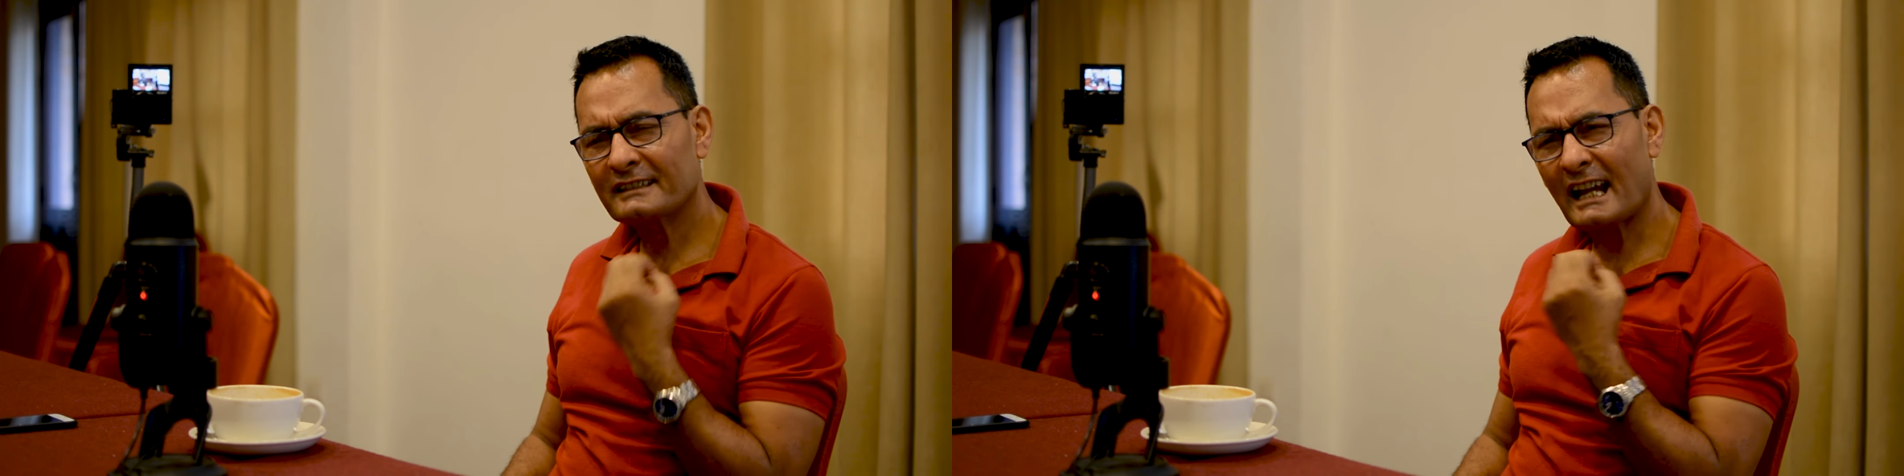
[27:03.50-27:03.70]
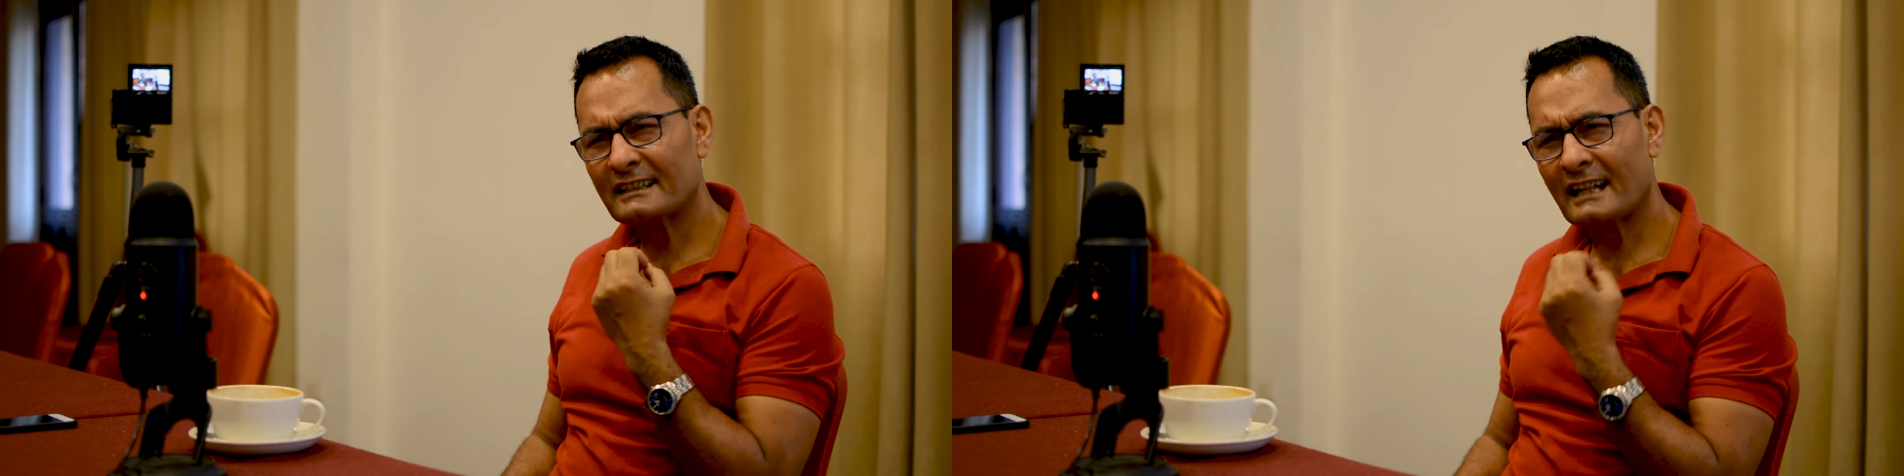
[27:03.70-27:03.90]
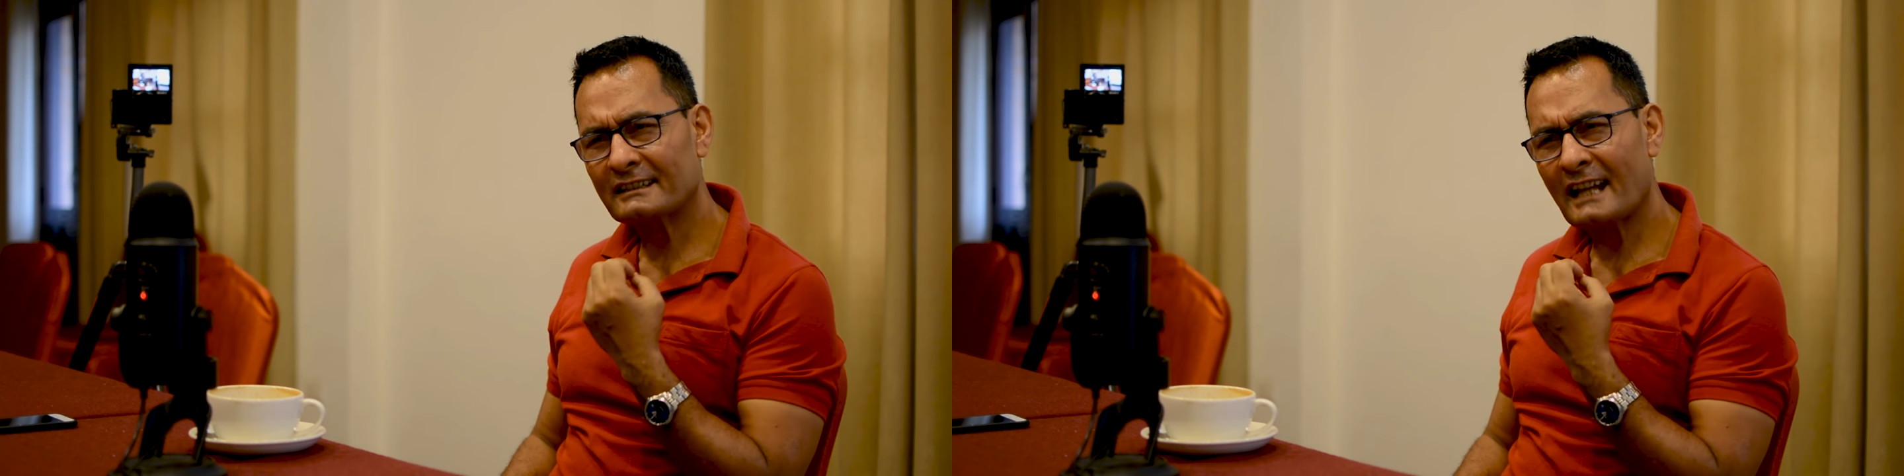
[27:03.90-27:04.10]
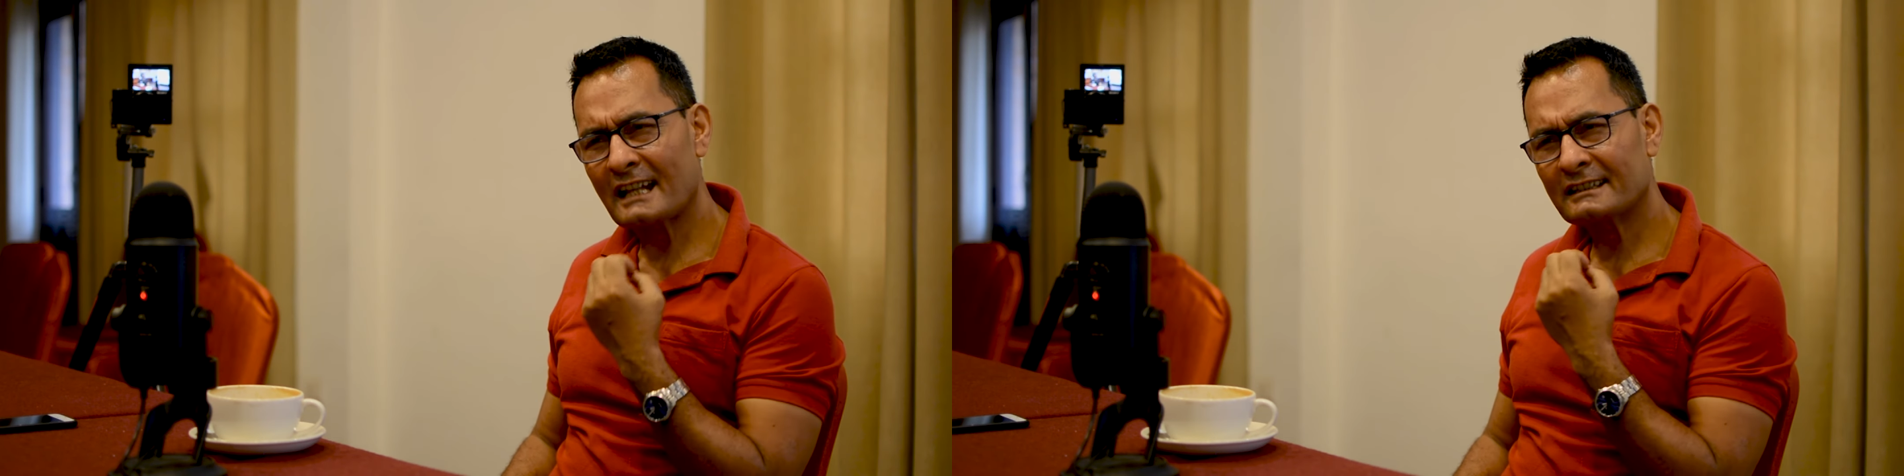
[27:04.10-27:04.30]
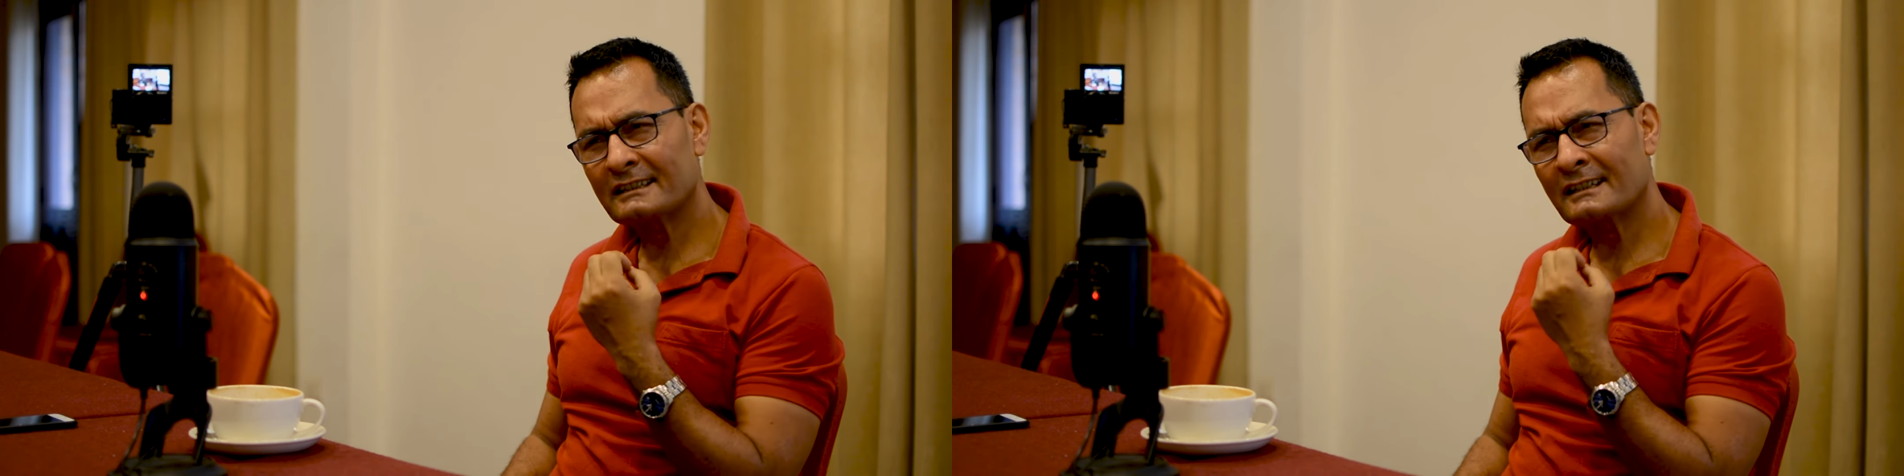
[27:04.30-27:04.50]
Uh, that,
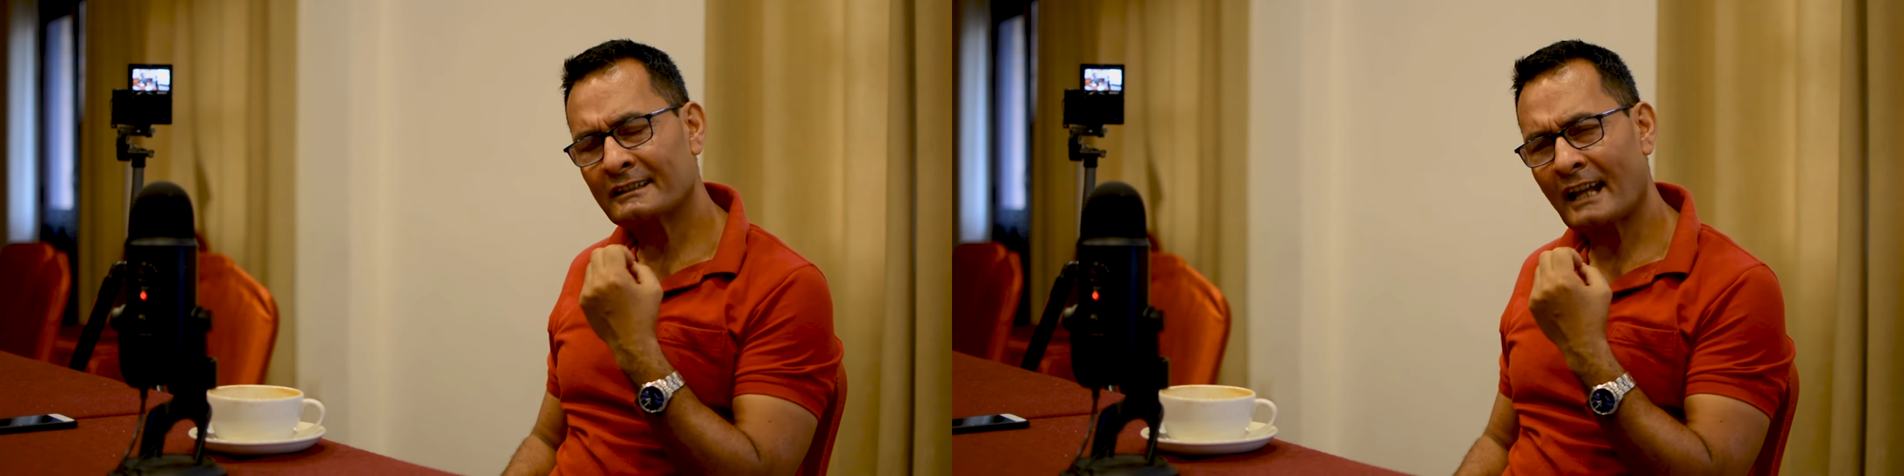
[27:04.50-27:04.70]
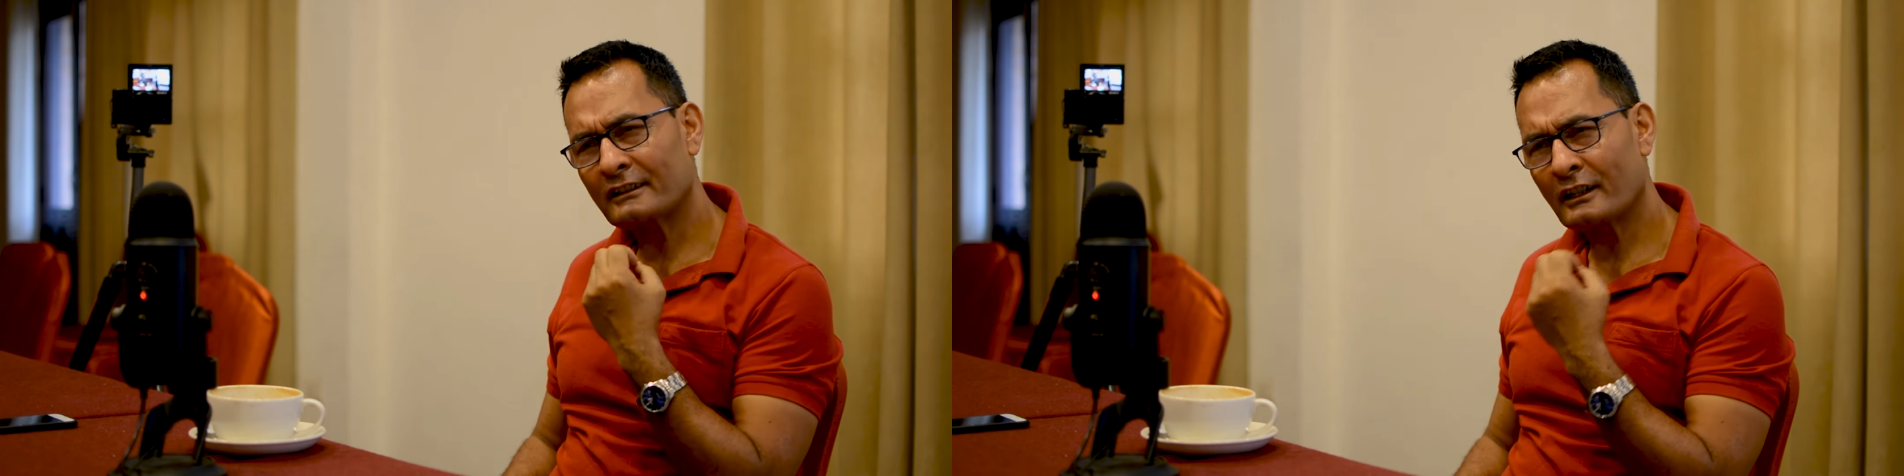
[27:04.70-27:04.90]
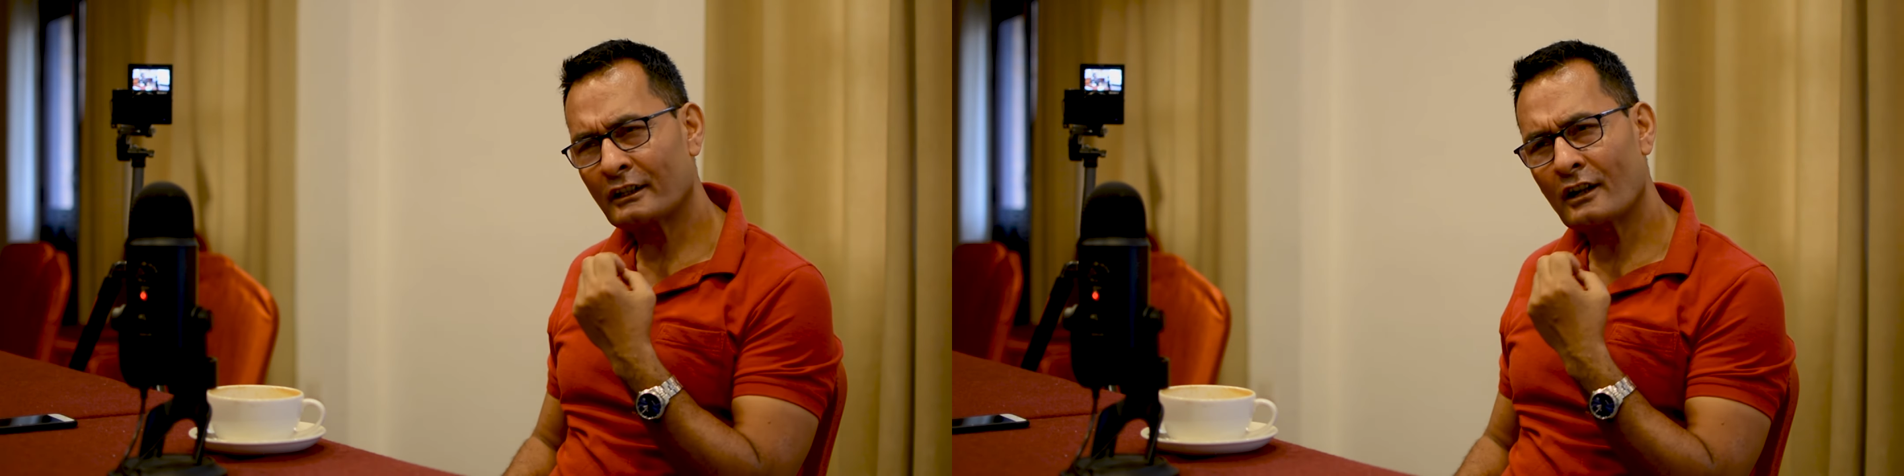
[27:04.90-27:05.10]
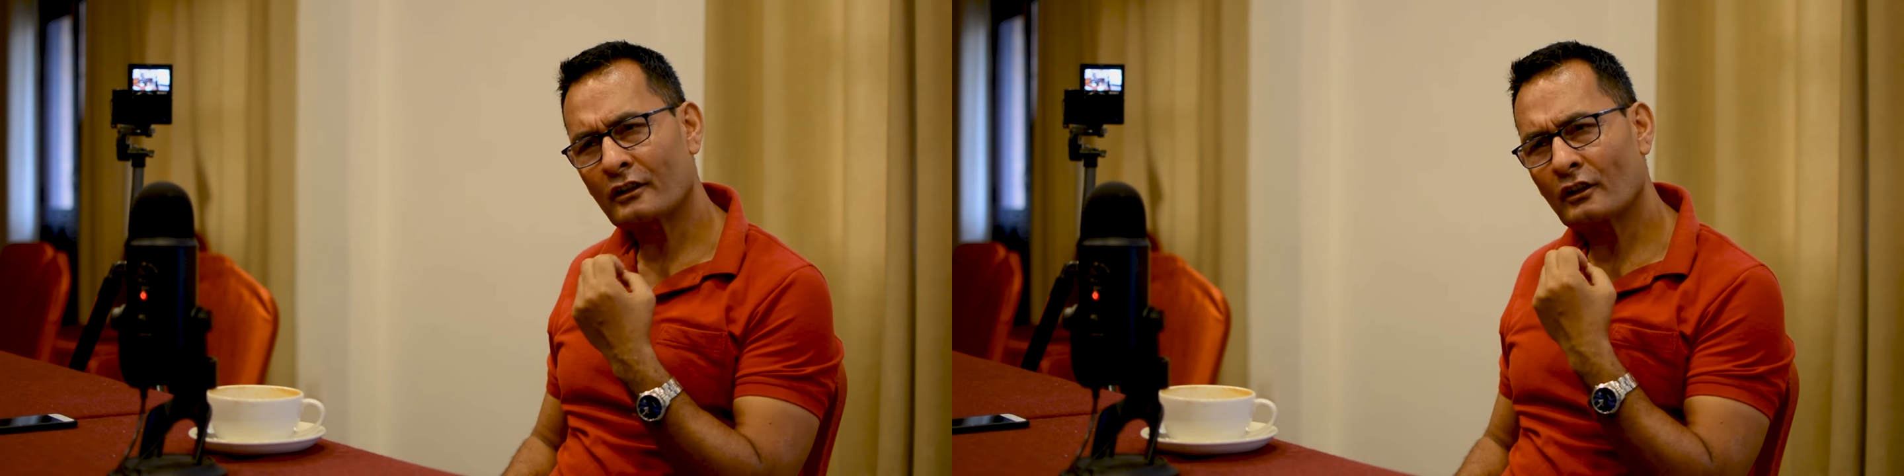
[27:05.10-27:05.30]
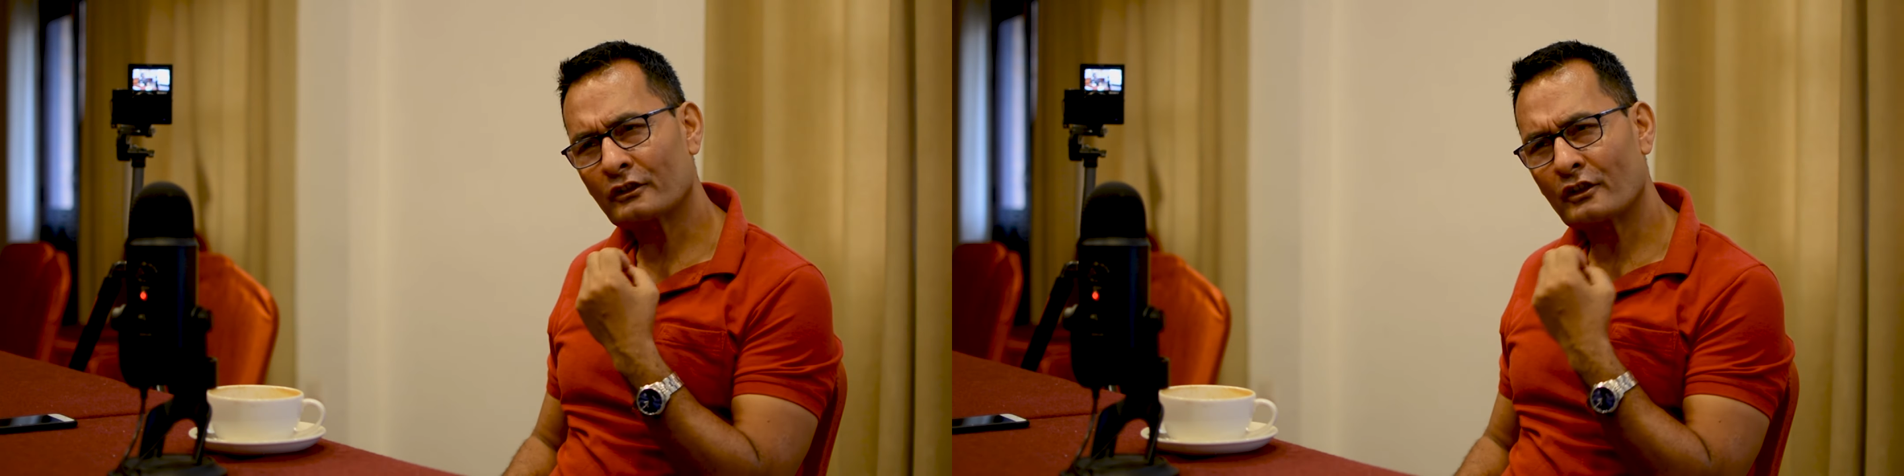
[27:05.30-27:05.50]
that, that, that thing in our